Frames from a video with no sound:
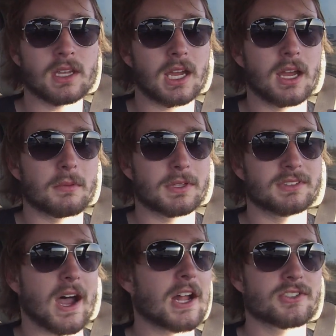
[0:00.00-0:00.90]
But
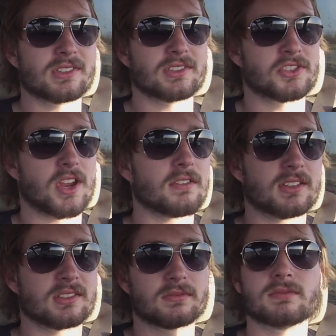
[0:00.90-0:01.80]
Dodges and
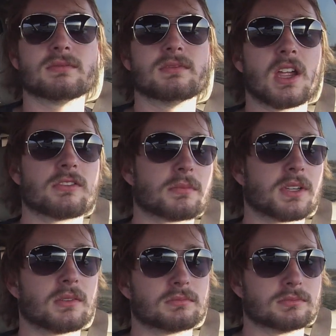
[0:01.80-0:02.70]
Chevys have never
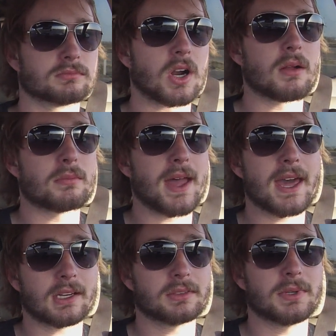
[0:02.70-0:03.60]
been
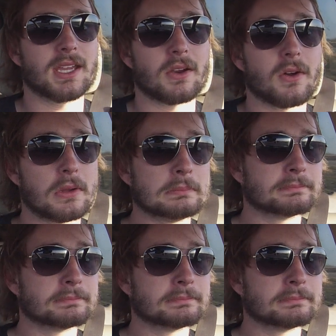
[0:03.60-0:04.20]
problematic to me at all.